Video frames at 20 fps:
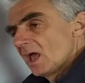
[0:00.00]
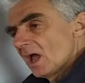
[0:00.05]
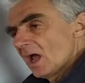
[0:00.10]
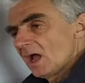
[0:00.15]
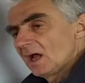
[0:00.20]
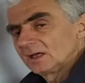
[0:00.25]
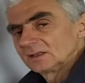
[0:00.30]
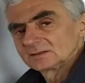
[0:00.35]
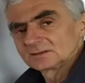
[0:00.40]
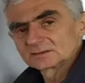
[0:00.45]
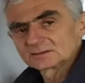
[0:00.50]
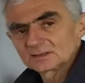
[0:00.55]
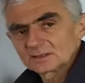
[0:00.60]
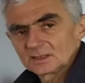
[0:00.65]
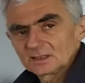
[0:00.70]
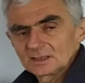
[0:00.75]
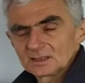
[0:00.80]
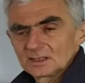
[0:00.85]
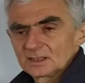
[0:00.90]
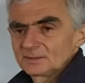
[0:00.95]
and
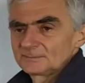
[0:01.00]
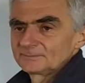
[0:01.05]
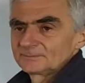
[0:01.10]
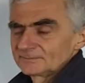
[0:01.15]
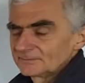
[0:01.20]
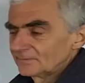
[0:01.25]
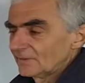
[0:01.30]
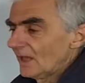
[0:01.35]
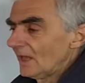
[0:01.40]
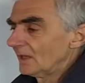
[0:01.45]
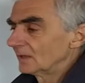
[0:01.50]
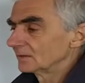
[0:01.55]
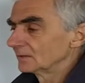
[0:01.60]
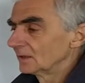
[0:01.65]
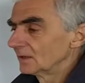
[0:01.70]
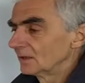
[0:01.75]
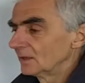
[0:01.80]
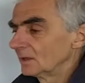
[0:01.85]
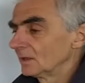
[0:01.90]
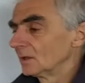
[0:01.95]

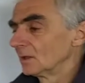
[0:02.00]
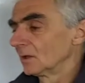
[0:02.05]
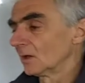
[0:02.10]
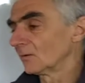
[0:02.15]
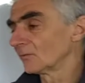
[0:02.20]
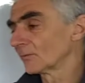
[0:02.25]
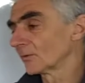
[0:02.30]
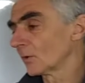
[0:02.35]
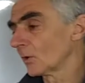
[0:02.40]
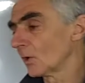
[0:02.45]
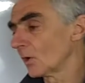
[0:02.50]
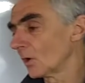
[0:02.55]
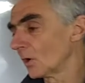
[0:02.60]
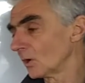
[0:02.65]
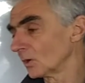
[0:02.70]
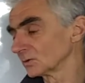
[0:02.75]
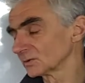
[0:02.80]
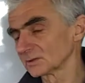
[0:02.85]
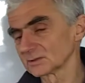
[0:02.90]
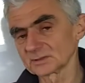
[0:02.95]
then of
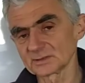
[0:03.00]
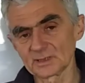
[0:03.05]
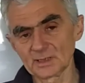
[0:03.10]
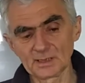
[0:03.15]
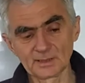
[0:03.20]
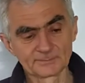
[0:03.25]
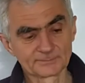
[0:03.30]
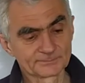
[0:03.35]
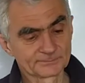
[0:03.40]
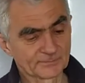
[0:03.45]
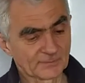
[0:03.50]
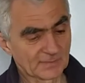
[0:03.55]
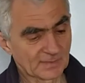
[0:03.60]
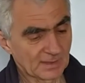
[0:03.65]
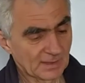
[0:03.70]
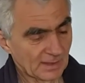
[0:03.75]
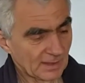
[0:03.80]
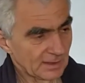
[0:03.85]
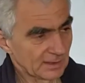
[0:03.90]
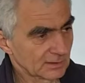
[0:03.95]
course
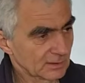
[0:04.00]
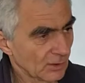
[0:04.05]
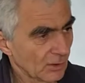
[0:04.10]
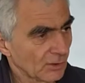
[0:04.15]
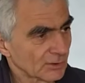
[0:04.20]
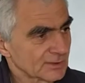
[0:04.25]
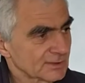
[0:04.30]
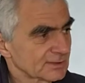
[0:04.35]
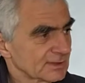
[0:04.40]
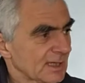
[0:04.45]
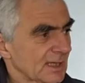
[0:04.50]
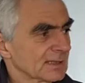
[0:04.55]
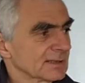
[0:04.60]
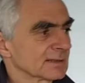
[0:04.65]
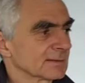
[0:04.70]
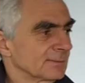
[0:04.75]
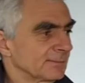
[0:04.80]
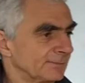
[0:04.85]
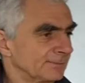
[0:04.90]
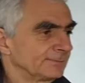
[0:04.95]
it costs
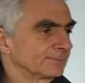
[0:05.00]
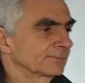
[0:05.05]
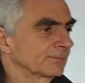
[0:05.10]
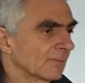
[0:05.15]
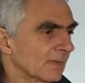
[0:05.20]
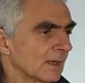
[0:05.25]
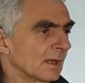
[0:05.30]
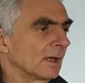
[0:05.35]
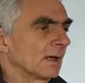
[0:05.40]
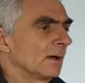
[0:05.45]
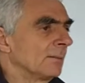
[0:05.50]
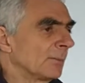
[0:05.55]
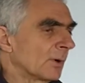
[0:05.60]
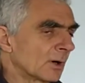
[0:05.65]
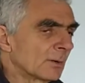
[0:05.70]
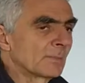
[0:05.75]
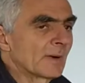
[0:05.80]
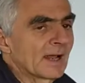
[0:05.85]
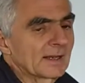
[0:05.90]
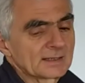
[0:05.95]
us
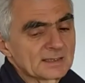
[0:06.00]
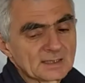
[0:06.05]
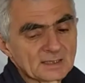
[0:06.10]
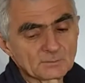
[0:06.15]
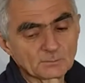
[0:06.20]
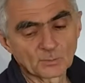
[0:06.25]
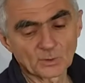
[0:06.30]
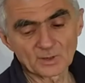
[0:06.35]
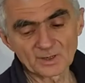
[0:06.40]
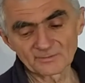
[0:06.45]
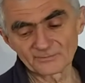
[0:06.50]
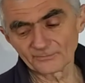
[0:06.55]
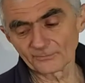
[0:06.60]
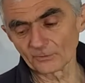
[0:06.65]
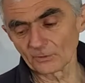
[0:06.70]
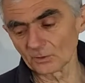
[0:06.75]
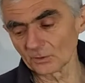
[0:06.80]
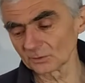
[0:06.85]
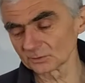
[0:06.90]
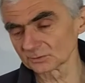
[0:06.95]
more money, more
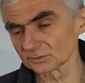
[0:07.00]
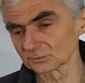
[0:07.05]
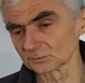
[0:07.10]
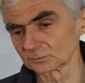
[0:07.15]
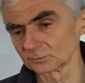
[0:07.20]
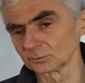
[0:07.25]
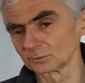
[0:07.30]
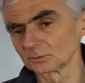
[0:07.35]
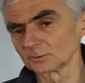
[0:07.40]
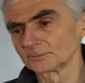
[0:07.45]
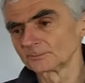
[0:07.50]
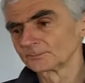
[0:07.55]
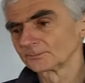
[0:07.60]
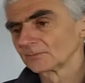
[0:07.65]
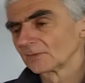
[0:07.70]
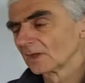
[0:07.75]
effort to